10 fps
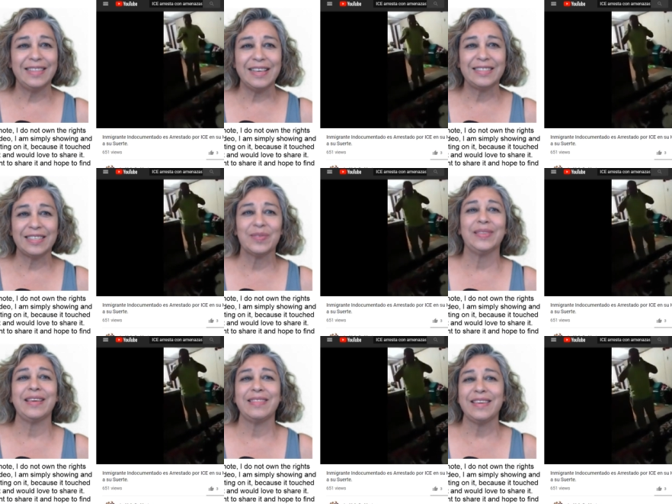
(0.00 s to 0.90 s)
This is what
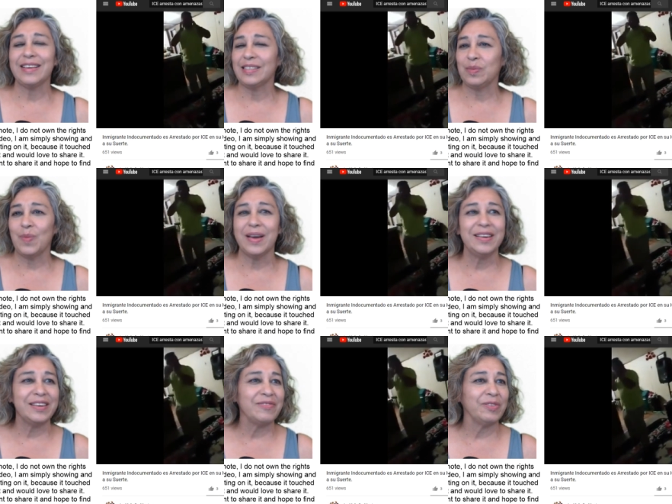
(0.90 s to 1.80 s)
they think is
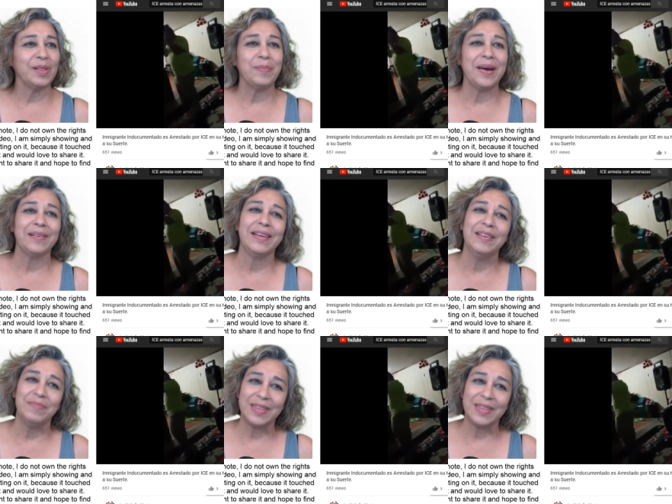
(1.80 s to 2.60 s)
wonderful about him.